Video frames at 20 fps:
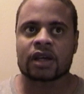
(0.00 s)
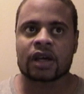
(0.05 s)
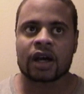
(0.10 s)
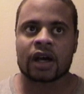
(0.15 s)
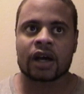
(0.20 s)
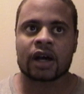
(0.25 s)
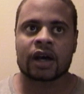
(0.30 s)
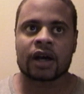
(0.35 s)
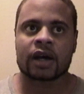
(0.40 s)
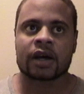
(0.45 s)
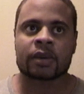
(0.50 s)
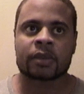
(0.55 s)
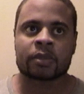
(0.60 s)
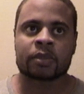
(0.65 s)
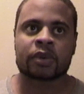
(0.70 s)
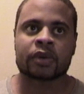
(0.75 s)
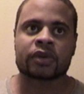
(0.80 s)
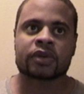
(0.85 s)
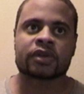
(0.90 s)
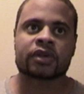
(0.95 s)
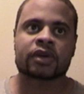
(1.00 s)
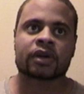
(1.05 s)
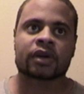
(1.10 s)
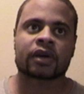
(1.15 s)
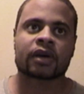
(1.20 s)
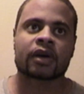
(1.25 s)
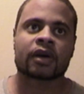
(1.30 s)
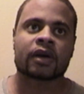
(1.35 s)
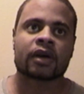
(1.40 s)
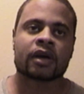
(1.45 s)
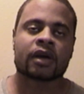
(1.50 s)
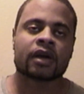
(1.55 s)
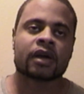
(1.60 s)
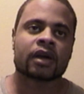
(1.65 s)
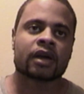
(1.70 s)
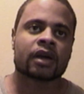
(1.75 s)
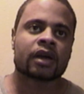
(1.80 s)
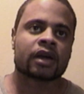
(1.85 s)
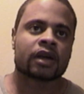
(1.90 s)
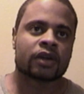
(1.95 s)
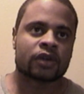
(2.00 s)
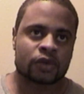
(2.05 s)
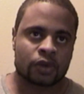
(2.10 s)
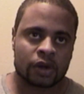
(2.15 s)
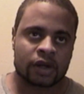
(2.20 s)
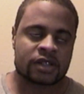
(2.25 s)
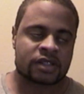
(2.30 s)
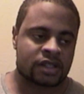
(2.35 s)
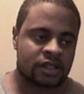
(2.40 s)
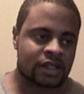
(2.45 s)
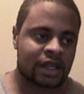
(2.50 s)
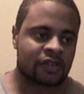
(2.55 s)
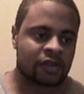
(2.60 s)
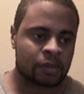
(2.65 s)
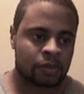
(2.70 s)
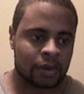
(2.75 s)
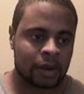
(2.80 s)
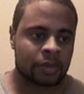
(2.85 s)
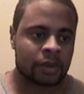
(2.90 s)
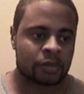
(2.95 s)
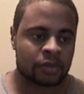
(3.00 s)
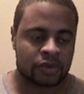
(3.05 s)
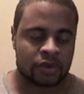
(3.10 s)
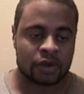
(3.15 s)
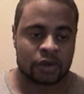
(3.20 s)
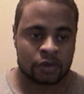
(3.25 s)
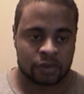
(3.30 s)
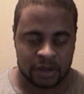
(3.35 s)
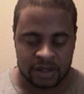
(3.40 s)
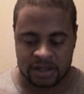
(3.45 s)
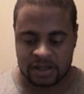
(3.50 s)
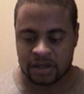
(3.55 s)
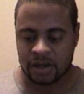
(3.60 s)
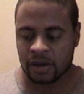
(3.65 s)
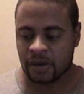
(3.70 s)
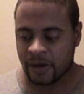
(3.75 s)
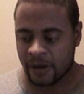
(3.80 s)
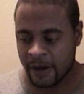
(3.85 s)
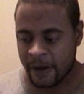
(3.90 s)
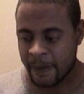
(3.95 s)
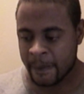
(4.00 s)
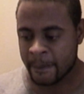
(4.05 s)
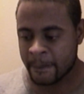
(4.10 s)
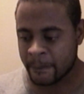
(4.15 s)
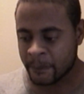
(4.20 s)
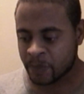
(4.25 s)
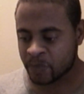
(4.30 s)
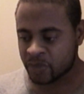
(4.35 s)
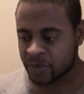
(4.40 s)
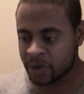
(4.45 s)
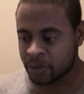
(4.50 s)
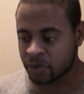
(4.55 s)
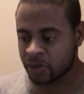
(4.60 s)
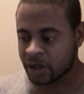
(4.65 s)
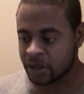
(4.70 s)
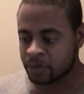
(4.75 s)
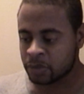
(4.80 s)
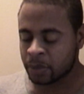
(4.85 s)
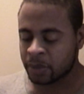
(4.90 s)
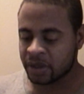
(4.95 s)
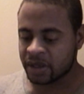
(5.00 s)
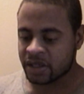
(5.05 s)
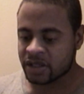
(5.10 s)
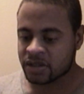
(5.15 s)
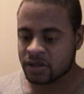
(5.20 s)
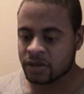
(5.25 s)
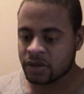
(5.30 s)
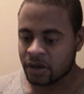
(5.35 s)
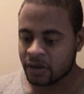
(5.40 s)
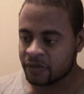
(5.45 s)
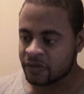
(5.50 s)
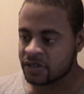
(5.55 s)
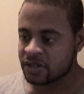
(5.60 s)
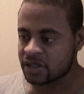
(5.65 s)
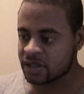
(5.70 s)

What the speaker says: I think there are a problem with the greater immigrant population of